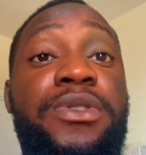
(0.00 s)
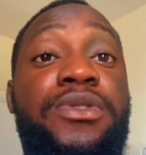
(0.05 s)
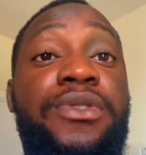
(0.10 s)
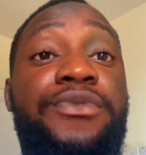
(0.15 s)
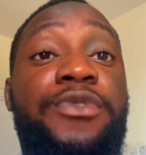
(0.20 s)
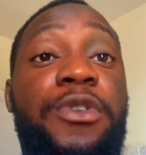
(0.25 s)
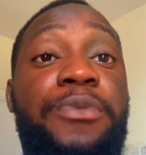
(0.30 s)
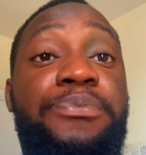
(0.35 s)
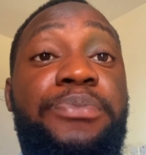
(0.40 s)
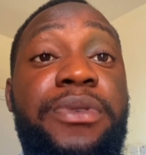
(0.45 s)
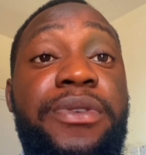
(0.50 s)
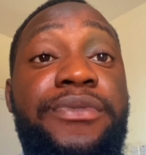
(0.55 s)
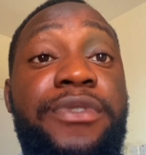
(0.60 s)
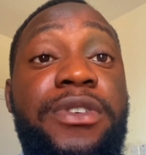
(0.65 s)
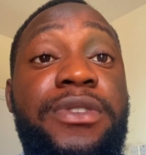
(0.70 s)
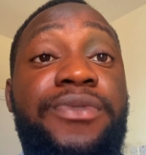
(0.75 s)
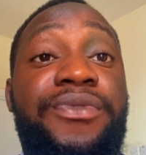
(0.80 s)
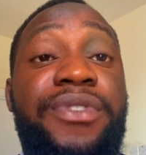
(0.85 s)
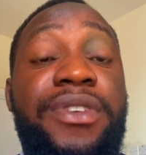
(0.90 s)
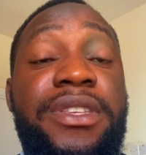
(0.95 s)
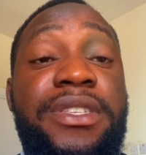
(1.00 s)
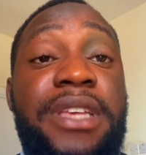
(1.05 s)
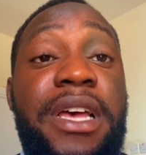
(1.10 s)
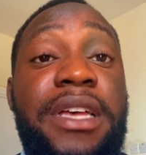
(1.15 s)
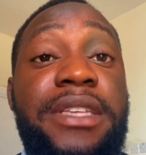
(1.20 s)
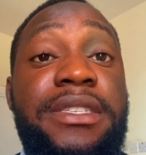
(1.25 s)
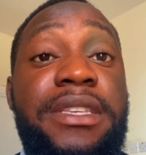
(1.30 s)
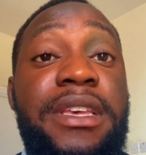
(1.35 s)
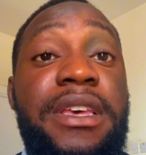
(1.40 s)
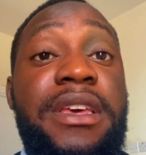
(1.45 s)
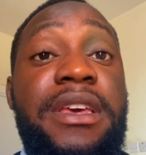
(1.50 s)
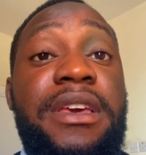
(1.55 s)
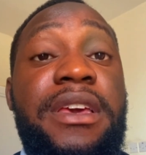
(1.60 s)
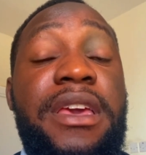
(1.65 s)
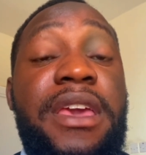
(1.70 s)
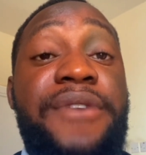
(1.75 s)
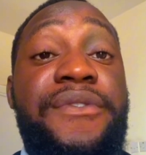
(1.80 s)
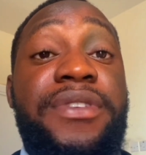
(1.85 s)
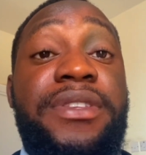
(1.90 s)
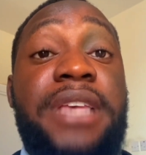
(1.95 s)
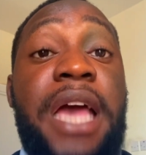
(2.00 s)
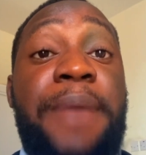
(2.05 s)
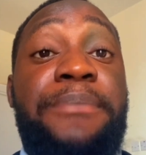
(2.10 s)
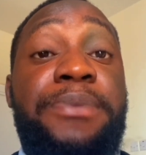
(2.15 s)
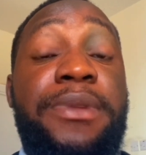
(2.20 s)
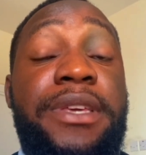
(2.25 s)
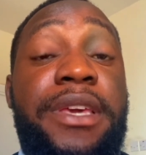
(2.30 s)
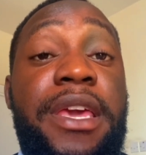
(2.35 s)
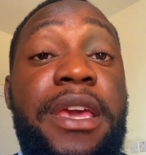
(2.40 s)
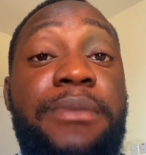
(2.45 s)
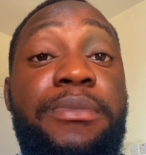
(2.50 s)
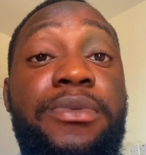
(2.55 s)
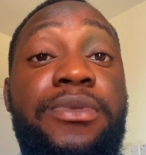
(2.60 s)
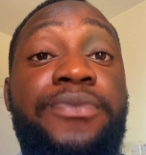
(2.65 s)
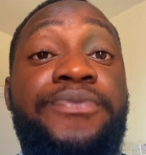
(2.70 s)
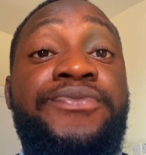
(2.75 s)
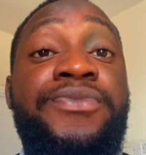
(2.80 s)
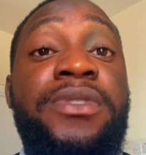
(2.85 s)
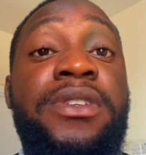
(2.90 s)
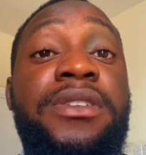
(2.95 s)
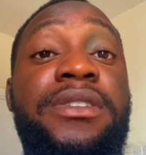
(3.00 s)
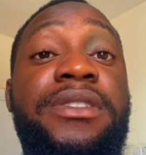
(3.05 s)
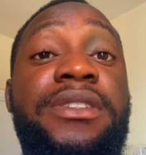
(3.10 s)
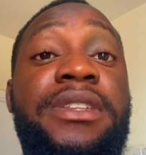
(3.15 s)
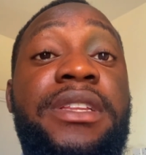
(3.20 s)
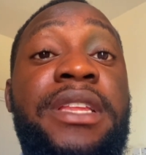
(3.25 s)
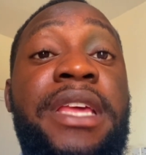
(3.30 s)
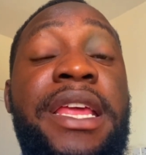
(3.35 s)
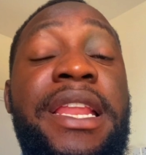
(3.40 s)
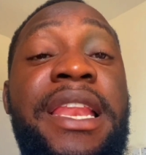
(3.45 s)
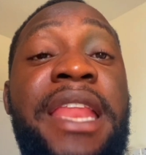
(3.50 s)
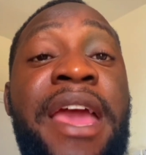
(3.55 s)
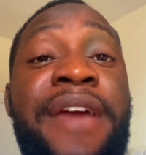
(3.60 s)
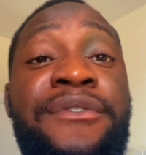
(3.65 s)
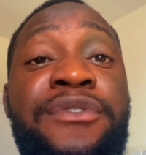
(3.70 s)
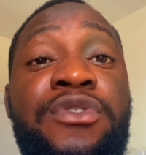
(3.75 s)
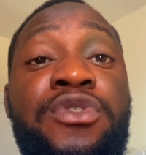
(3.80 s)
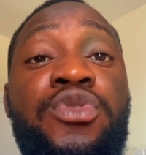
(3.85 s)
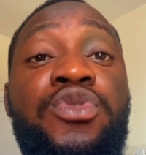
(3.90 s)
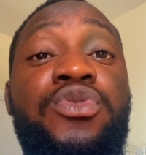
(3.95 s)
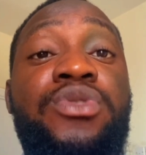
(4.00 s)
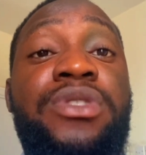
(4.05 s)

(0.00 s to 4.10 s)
of your previous visas if it's applicable. 11, you